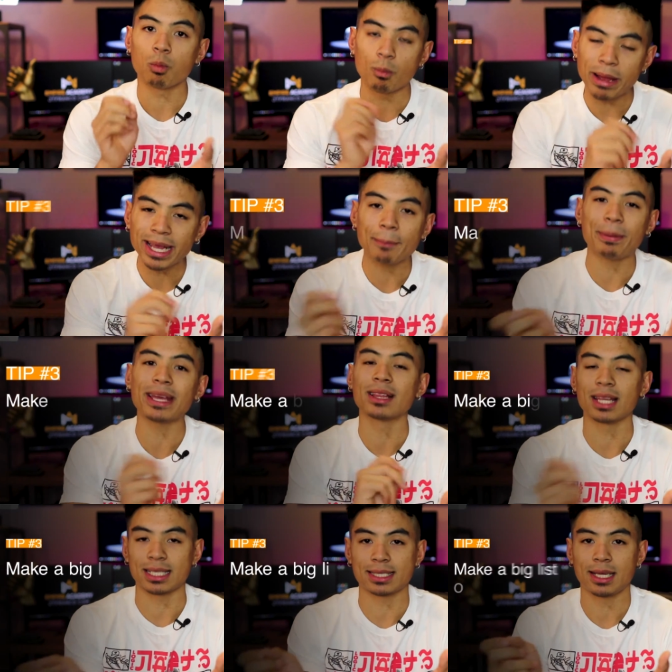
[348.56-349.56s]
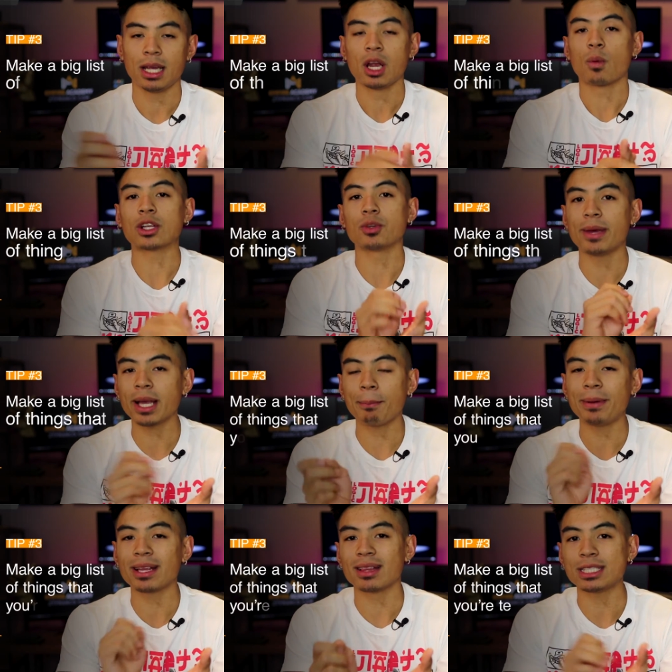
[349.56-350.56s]
make a big list, right? So make a
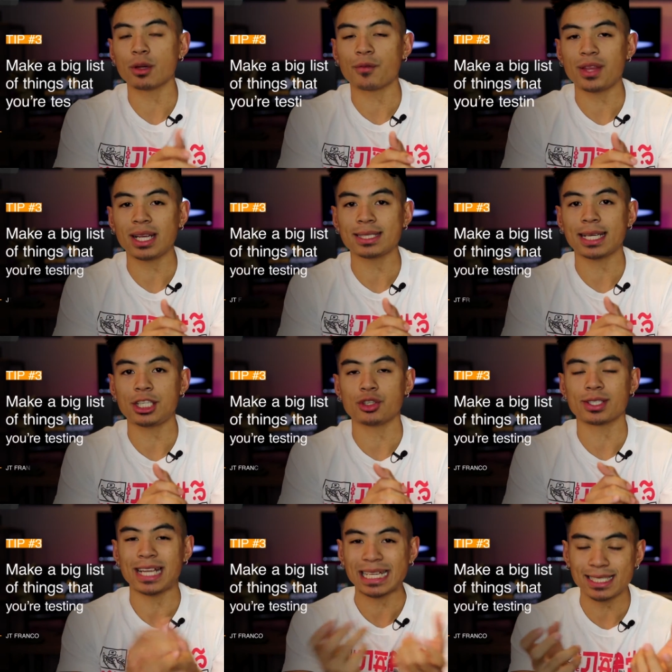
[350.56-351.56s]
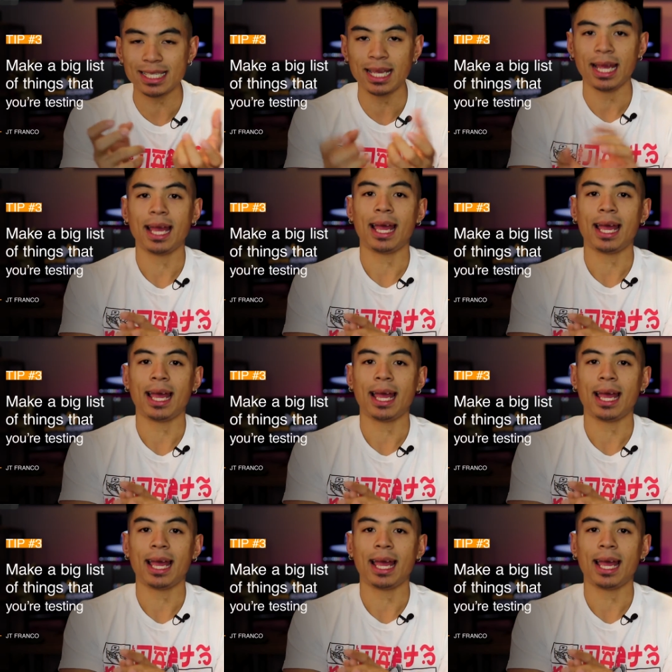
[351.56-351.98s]
big list of things that you're testing